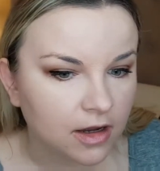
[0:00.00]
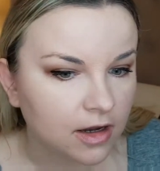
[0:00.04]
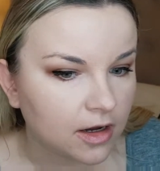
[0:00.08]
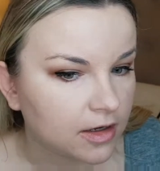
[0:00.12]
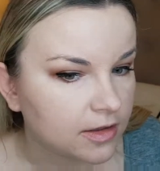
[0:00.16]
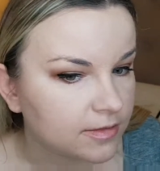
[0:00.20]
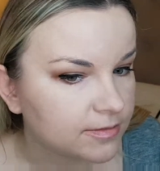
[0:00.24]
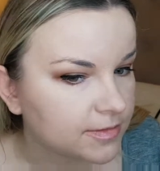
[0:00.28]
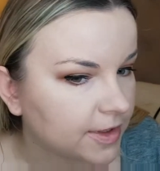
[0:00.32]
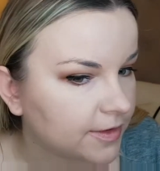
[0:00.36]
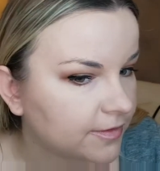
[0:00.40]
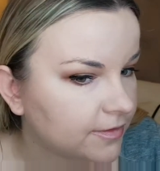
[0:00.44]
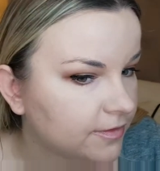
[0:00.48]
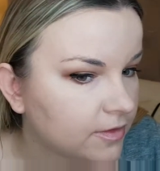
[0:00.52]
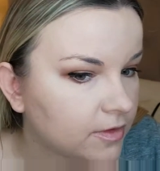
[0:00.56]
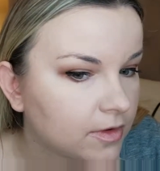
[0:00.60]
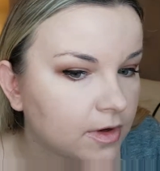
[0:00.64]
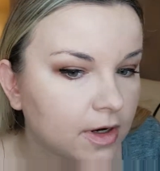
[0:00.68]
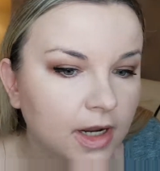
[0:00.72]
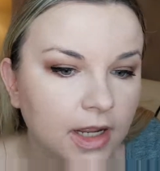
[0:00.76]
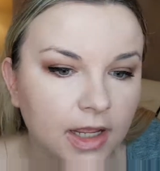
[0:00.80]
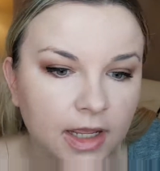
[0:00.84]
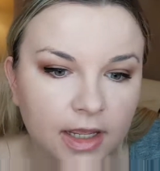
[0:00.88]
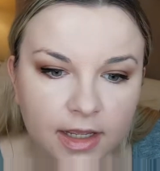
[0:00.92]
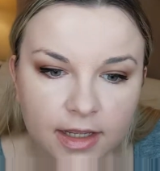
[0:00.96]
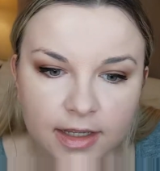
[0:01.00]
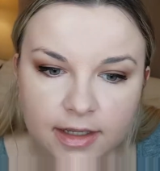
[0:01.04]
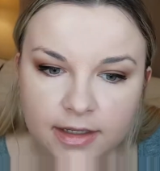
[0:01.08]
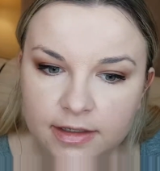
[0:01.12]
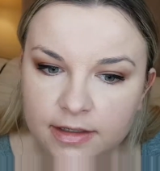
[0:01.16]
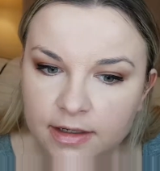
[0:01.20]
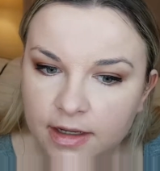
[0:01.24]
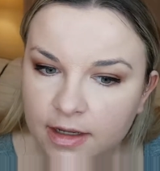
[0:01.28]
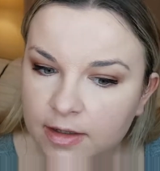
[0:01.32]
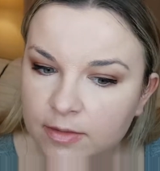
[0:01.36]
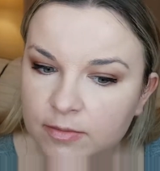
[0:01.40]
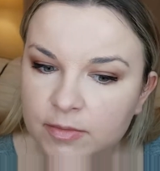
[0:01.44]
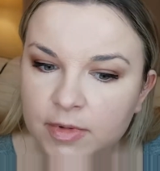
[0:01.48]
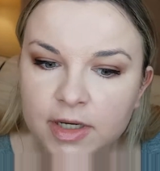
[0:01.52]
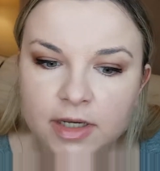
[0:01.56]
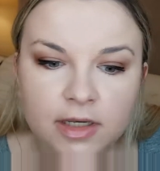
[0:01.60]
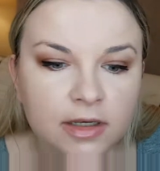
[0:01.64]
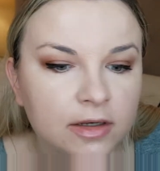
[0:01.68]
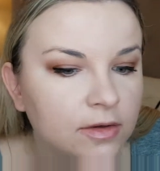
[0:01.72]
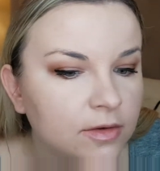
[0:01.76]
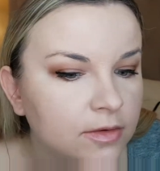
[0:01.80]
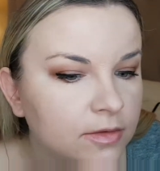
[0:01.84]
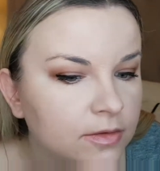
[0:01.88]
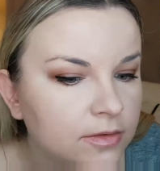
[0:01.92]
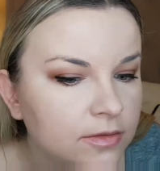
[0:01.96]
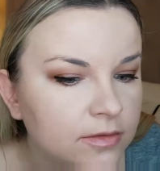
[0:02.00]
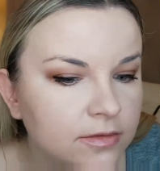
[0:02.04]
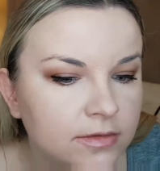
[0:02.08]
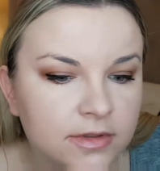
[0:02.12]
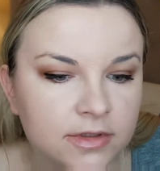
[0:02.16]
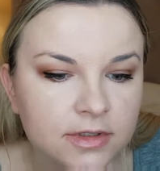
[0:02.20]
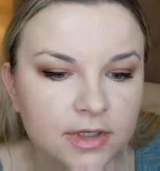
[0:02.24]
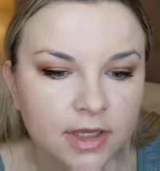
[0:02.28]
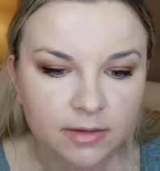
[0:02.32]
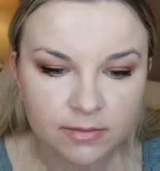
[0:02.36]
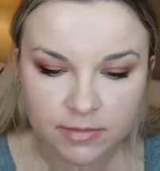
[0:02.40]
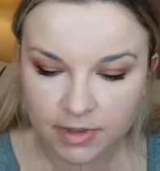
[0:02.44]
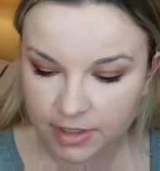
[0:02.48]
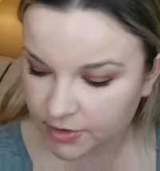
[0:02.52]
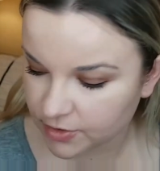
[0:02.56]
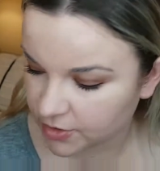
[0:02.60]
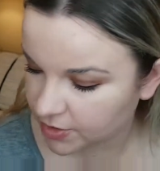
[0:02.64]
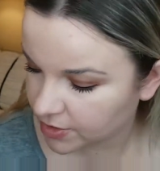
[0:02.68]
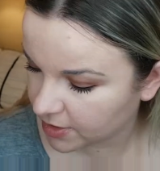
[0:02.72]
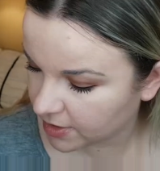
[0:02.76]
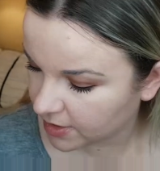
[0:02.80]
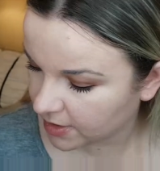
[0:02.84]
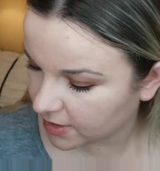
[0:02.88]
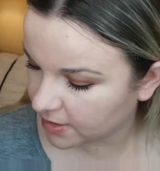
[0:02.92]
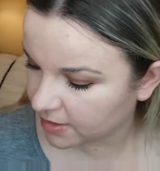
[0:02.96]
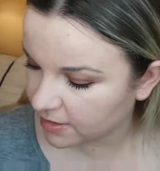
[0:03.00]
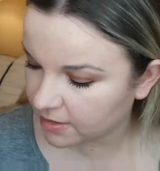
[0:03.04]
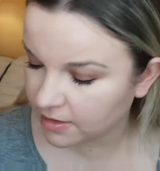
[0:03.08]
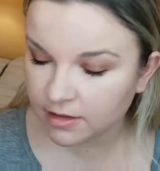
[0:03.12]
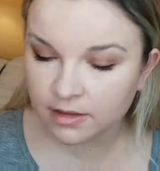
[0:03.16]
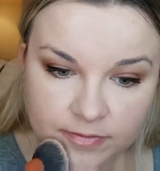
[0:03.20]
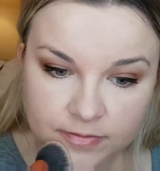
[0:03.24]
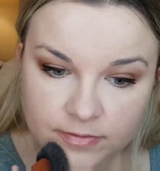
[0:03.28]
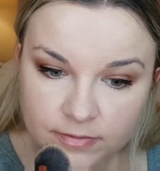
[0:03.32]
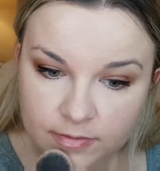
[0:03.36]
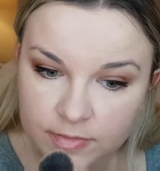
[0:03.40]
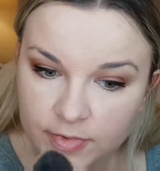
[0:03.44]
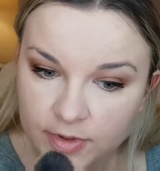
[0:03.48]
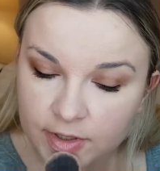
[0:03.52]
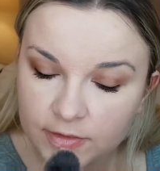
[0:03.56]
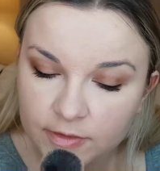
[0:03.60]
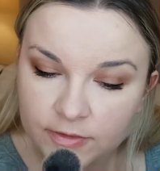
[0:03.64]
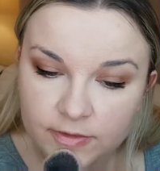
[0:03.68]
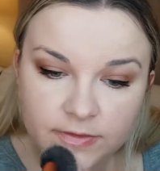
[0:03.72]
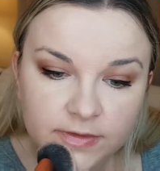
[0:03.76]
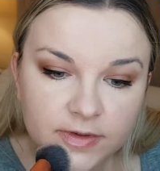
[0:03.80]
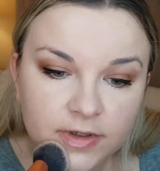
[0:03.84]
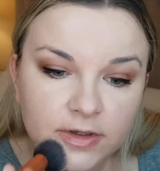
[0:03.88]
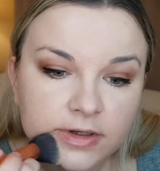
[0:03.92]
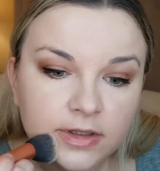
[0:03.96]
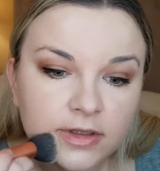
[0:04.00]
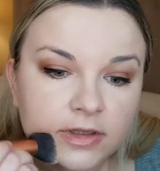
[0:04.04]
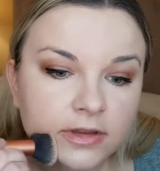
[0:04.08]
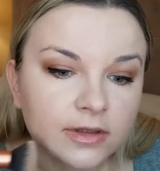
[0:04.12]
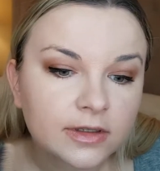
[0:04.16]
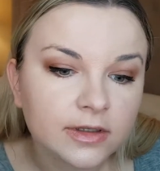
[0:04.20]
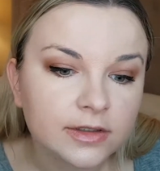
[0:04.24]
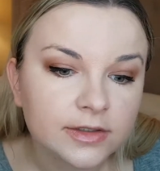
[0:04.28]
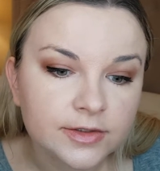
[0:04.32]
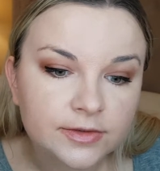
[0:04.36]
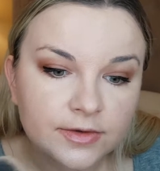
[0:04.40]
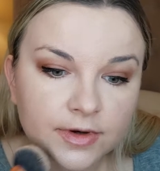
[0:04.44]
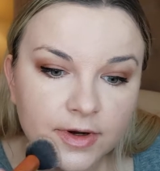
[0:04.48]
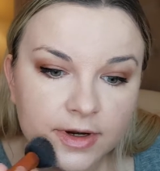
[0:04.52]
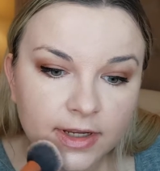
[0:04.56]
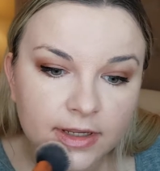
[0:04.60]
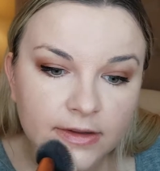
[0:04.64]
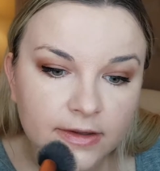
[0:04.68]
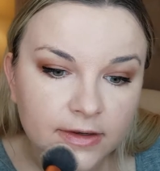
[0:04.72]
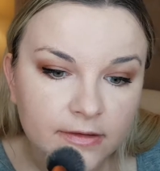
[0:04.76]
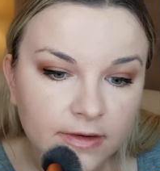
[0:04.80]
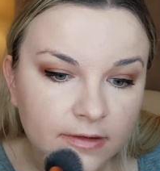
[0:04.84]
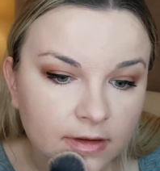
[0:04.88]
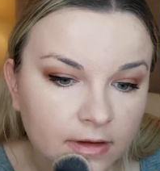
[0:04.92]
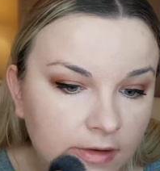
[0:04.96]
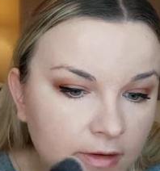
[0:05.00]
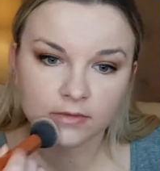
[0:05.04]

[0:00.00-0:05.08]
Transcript: on my forehead and my nose and my chin. But overall, it looks great.